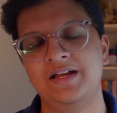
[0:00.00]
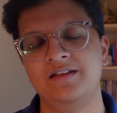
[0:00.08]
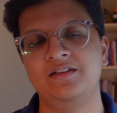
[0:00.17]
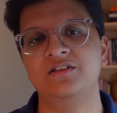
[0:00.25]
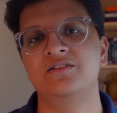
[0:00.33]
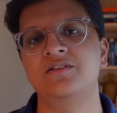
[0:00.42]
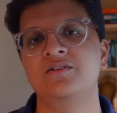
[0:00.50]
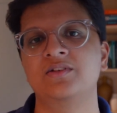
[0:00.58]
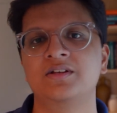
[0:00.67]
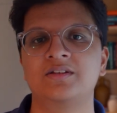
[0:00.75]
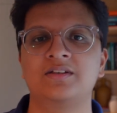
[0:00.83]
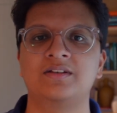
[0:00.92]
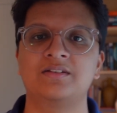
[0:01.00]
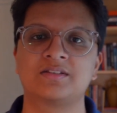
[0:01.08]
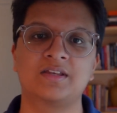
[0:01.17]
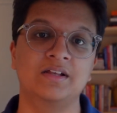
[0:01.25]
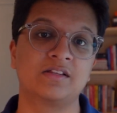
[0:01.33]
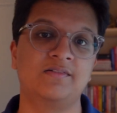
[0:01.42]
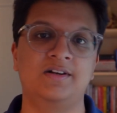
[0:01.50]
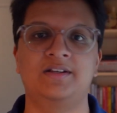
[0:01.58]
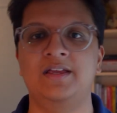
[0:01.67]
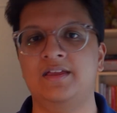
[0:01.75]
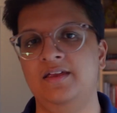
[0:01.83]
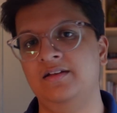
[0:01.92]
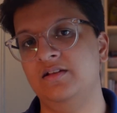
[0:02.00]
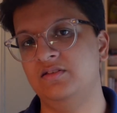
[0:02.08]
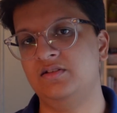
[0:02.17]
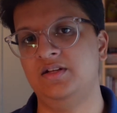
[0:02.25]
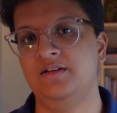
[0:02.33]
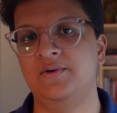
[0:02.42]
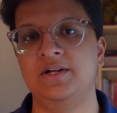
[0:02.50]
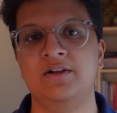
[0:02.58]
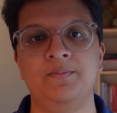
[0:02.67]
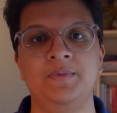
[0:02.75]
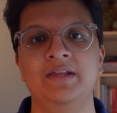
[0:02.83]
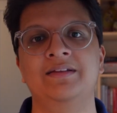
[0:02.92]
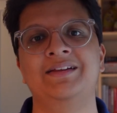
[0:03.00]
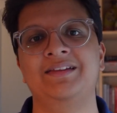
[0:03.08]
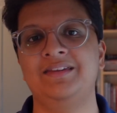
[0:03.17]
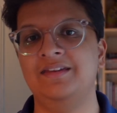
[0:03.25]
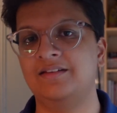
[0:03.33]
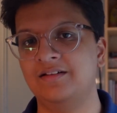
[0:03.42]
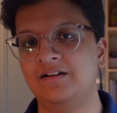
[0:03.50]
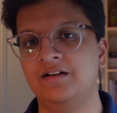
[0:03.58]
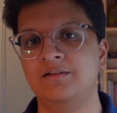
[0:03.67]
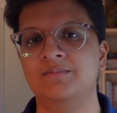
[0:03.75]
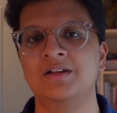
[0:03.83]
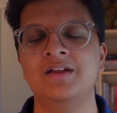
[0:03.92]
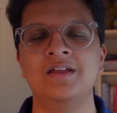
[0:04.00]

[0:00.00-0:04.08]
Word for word: and it teaches you the skills for the tech industry, whether it be like GitHub,